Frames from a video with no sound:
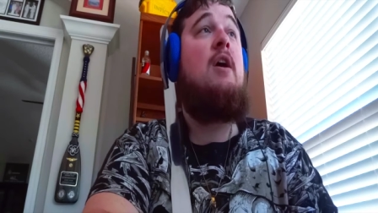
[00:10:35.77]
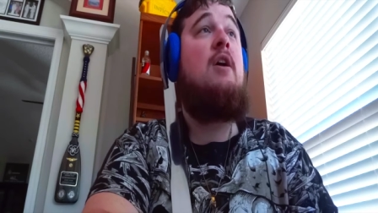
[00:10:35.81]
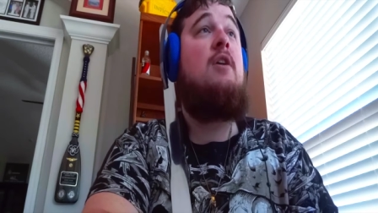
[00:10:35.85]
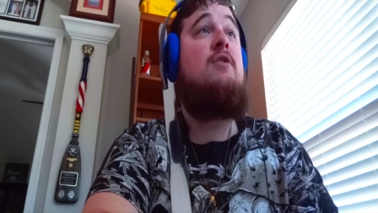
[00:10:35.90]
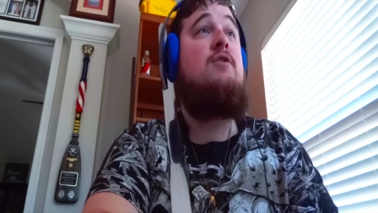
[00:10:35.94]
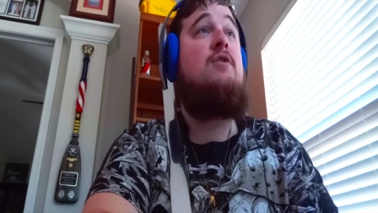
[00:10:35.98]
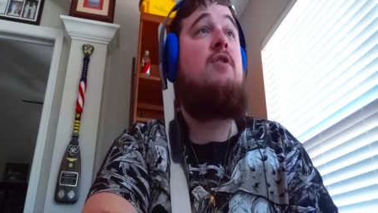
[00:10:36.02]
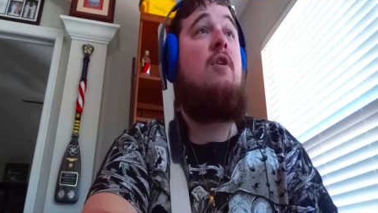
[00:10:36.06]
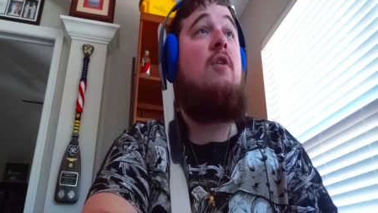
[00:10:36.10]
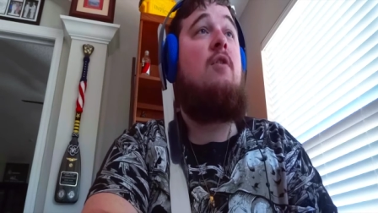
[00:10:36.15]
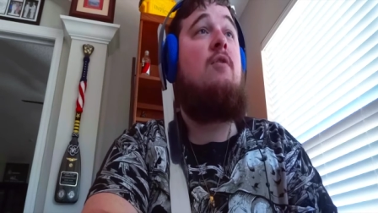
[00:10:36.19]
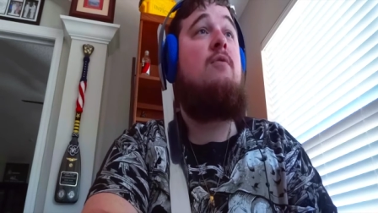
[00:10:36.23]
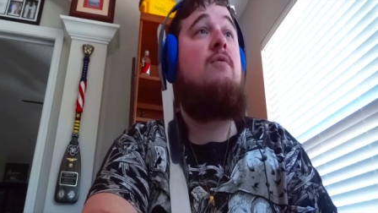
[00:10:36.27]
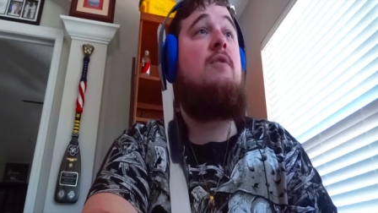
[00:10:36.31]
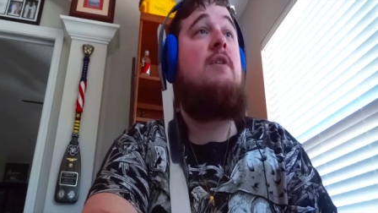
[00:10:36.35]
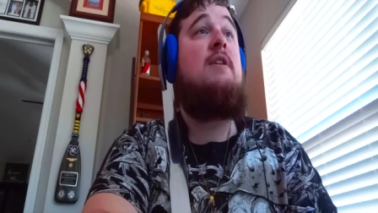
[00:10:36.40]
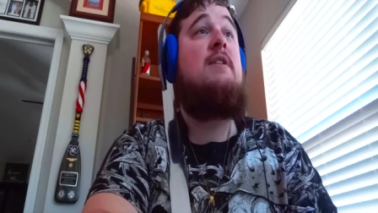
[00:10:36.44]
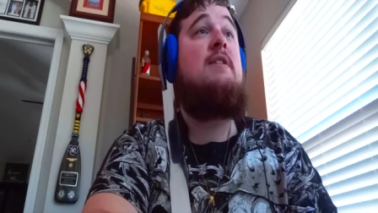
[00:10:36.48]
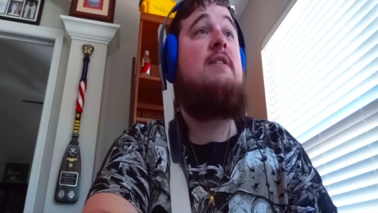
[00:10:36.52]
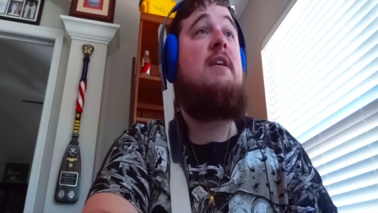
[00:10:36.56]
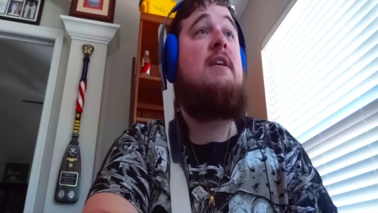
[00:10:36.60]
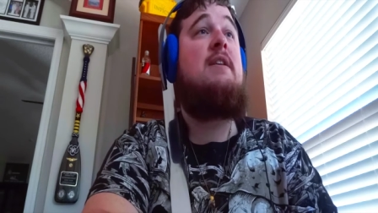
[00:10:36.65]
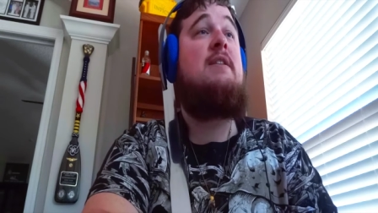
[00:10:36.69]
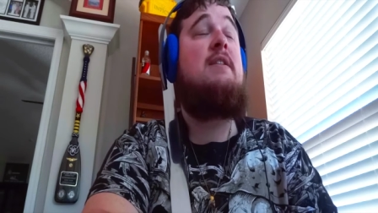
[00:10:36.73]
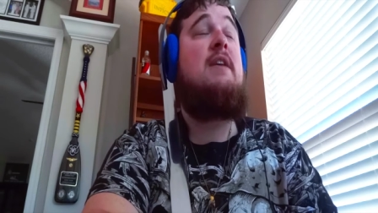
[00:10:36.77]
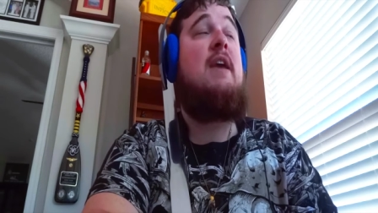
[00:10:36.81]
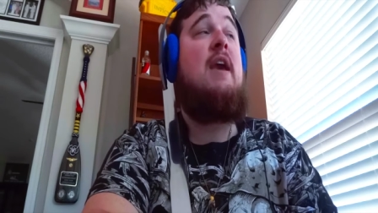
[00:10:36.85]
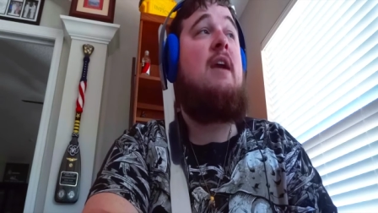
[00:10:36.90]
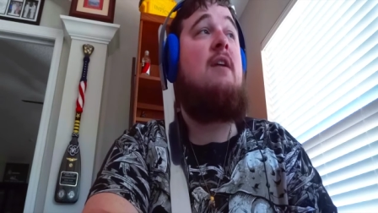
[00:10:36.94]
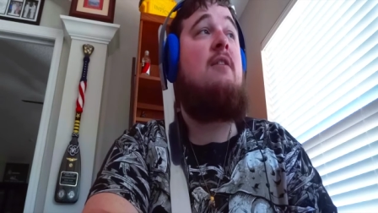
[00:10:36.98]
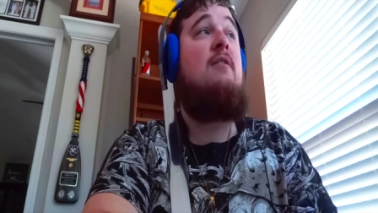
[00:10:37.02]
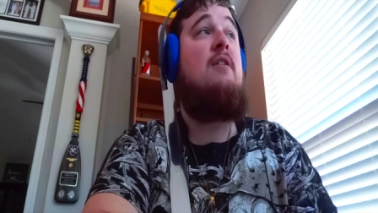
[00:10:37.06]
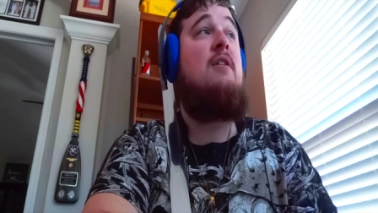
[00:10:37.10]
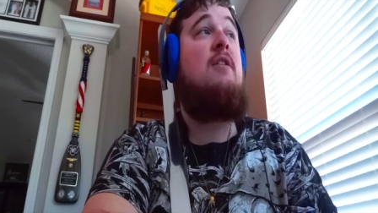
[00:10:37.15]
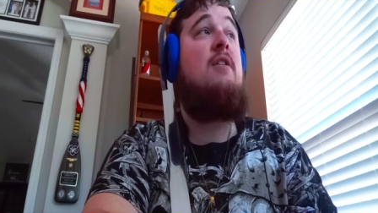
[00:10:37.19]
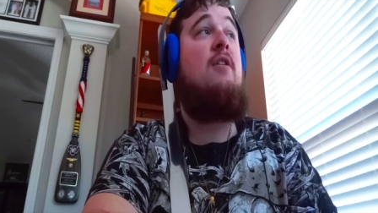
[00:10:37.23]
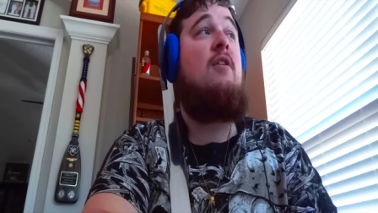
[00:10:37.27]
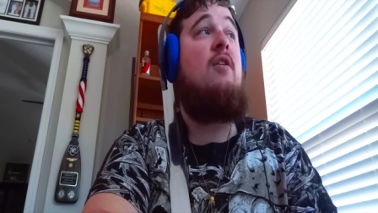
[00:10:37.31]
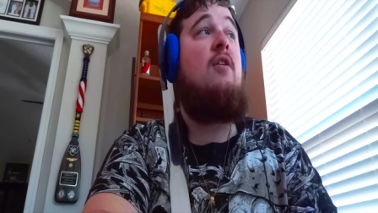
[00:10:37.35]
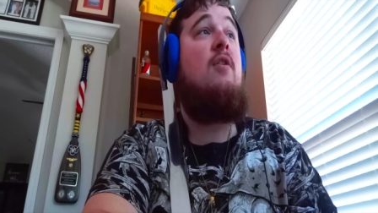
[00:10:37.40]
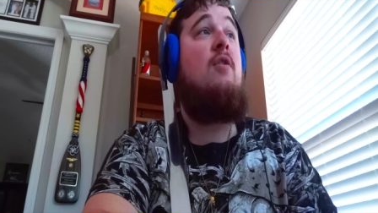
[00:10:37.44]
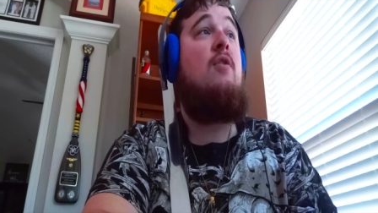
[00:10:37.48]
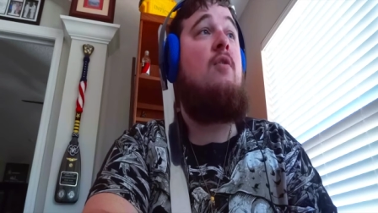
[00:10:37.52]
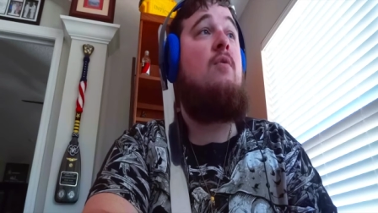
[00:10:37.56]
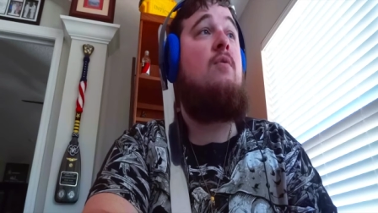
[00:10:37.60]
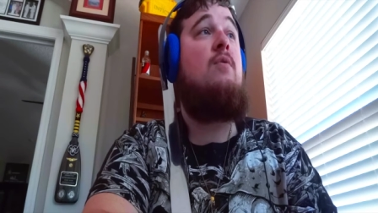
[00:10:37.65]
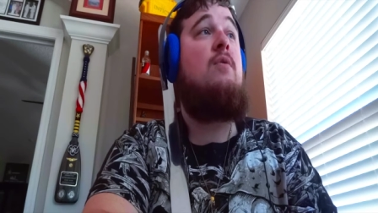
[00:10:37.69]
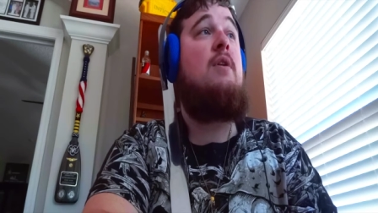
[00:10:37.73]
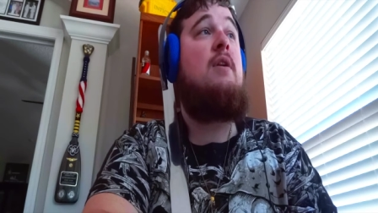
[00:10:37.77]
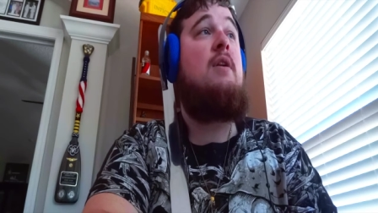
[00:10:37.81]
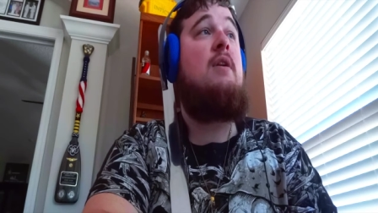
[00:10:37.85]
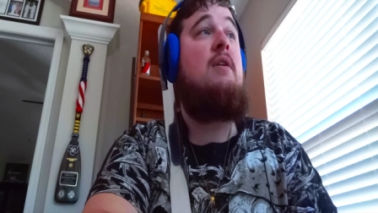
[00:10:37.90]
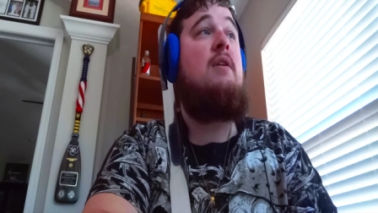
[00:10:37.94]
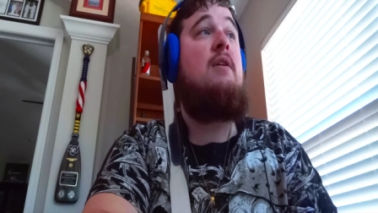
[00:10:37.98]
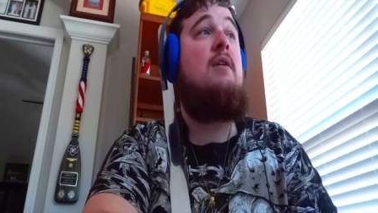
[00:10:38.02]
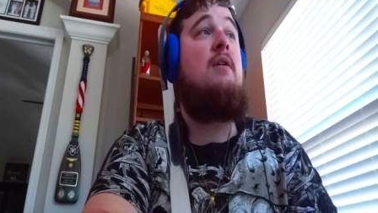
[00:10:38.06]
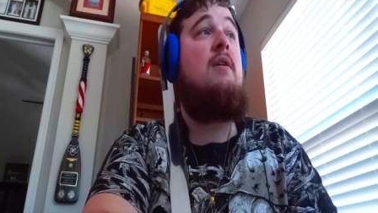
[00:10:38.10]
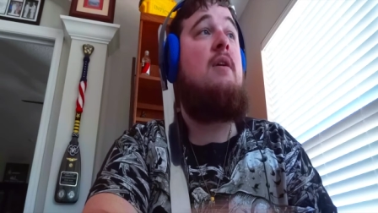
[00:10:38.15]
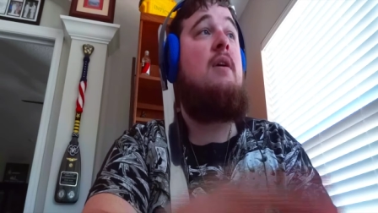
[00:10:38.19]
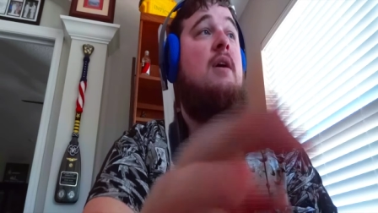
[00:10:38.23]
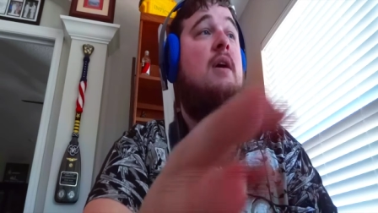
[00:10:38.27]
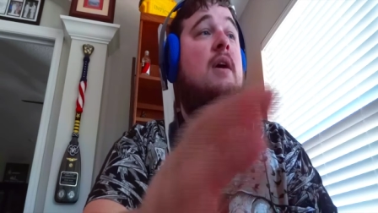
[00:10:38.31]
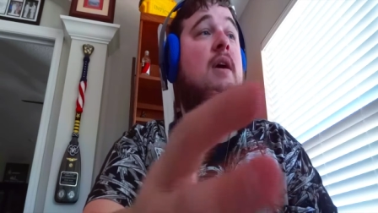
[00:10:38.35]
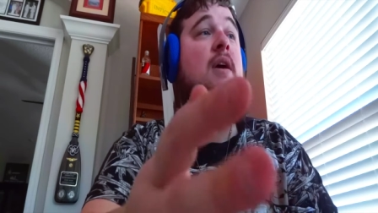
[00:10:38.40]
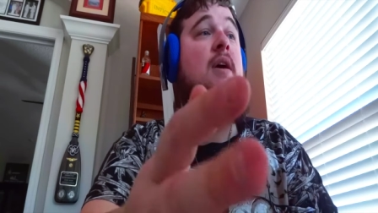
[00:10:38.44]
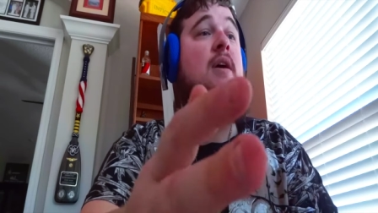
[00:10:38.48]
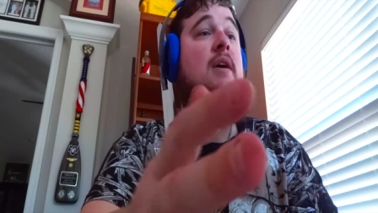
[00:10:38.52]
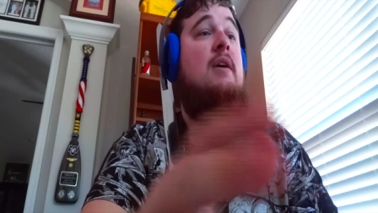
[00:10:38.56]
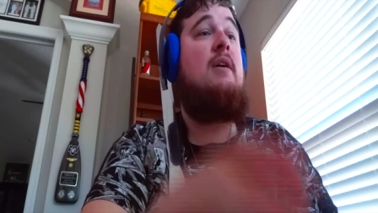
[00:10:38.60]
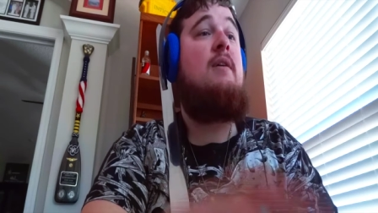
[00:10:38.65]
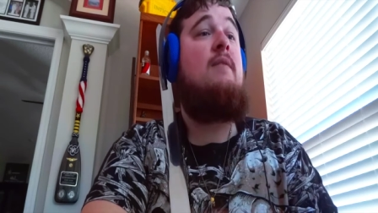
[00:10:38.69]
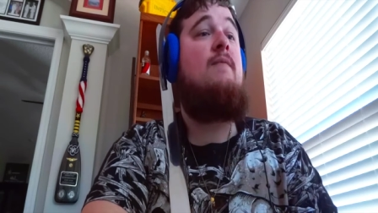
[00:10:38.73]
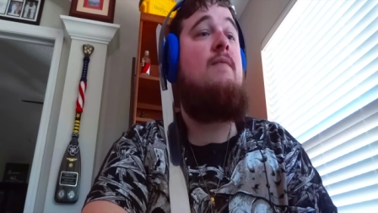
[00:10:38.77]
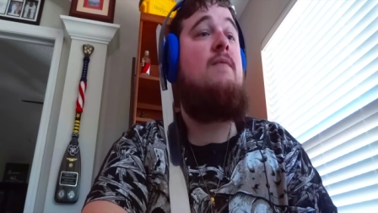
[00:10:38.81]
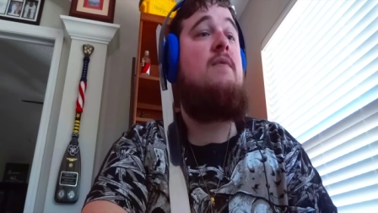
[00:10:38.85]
So these things carry their own uh,